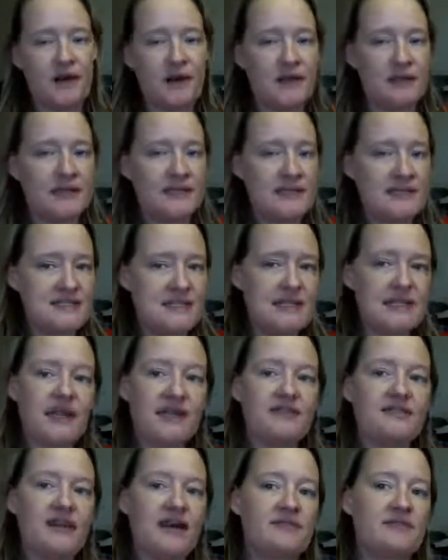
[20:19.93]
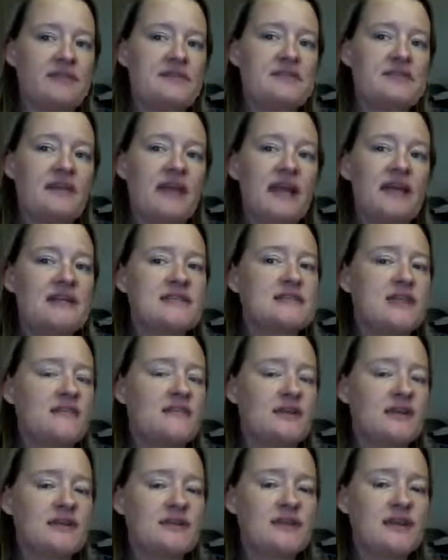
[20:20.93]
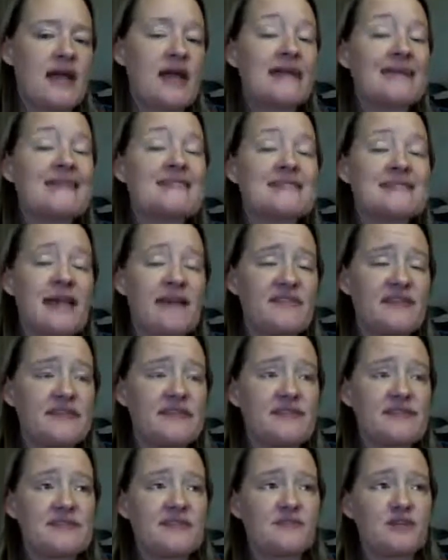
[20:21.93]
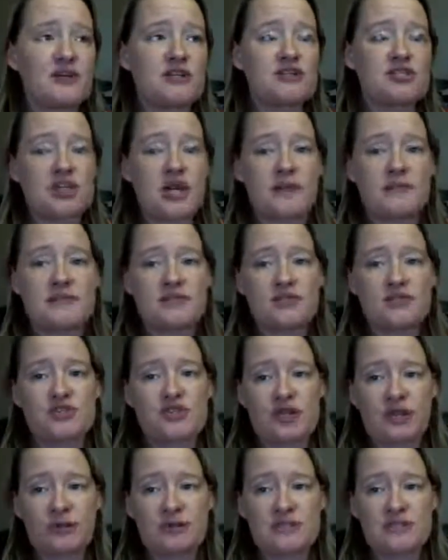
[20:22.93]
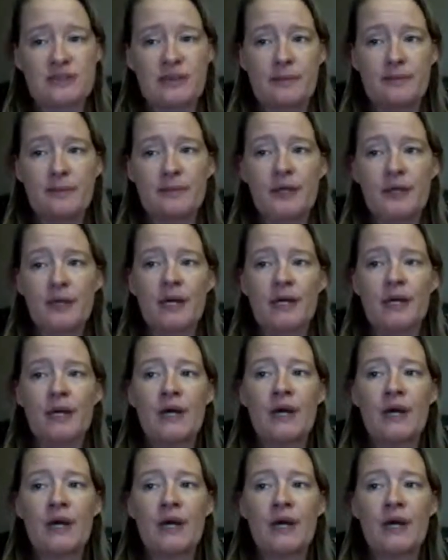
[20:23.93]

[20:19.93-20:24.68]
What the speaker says: Like I said, I've listed 87 different gems and stones in my book,